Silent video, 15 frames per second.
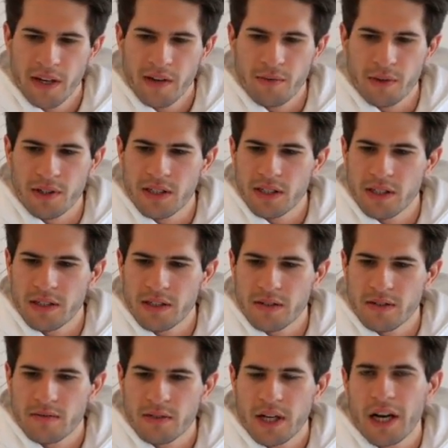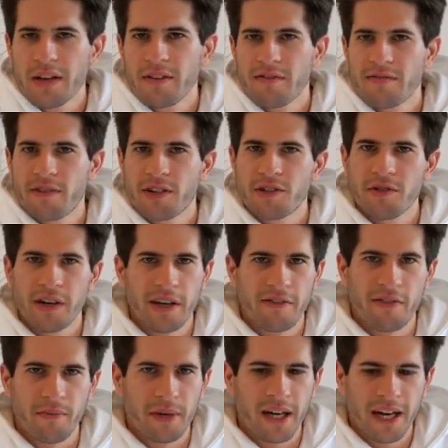which is kind of frustrating
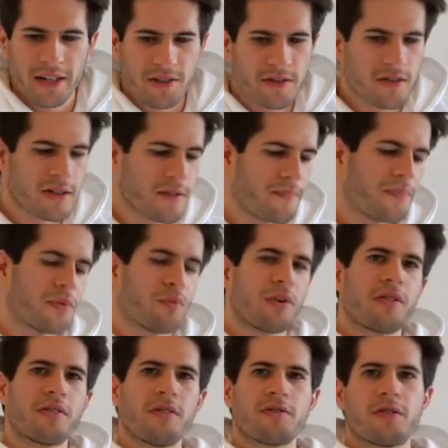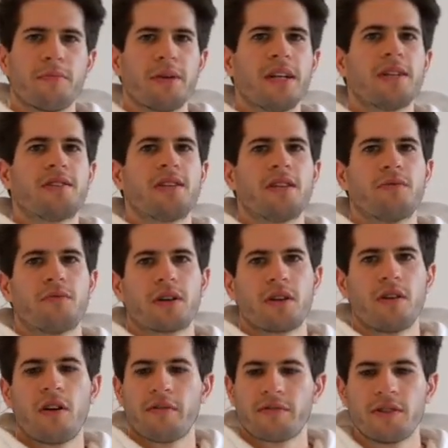for me, actually. With Notability, what I'll
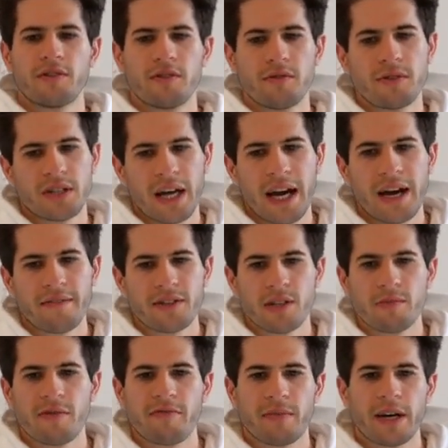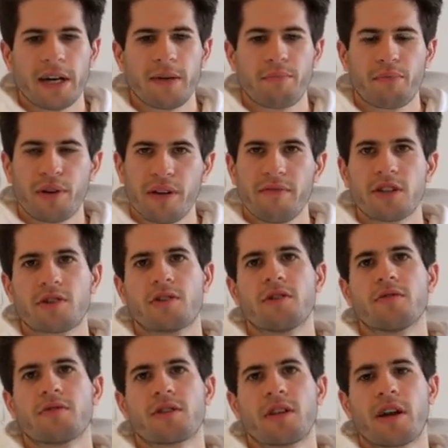often do is have some of my previous
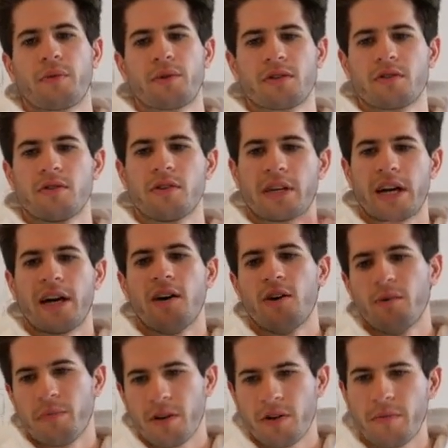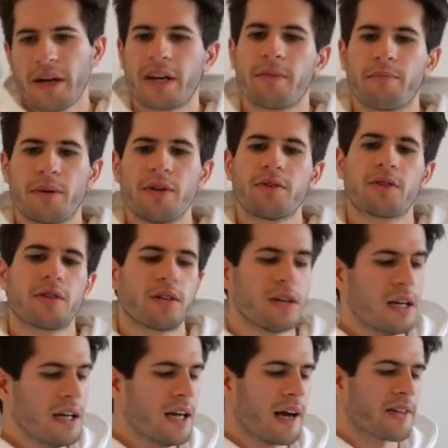notes that I want to look at open on my computer,
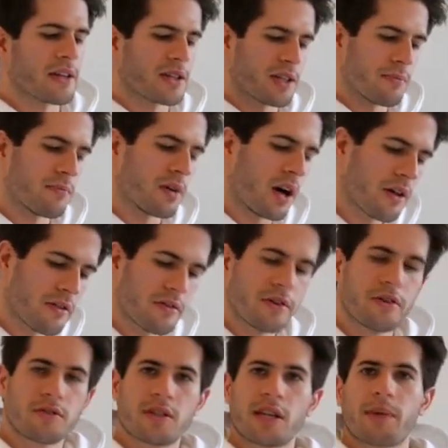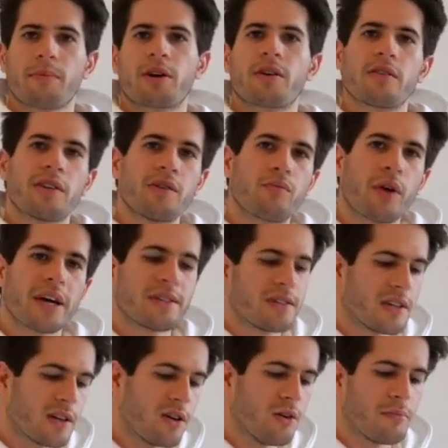and then some other notes that I'm currently
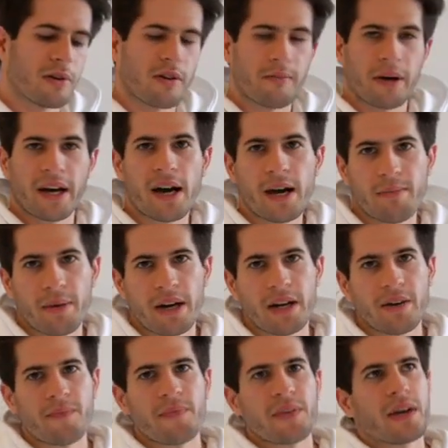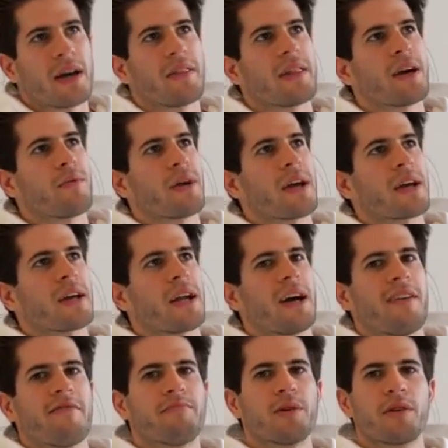writing open on my iPad. And that way I can
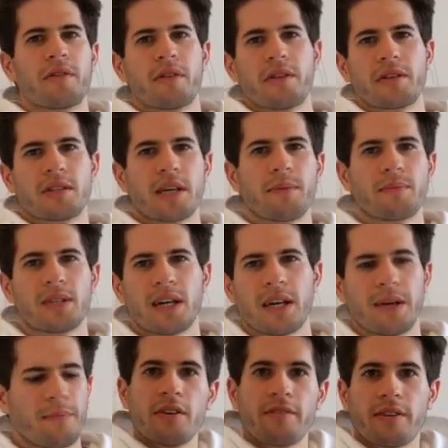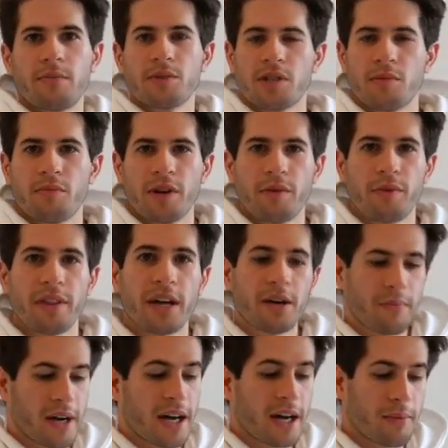have both at the same time. If I'm somewhere
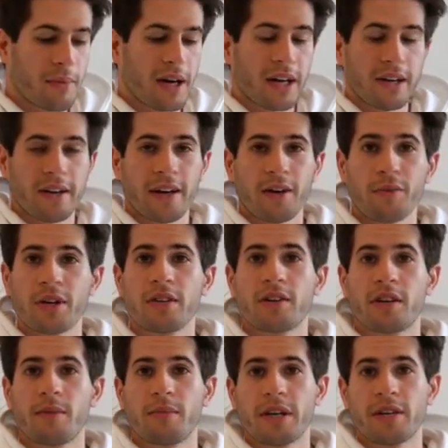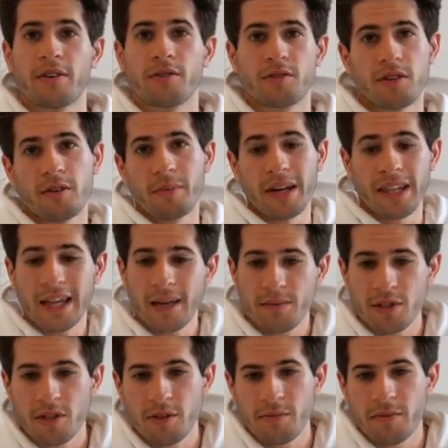without my iPad and I want to look at my notes on my
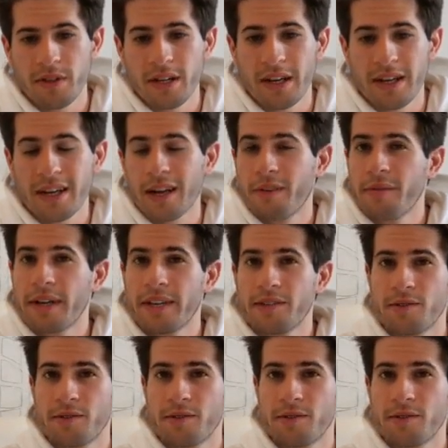laptop, then I can't really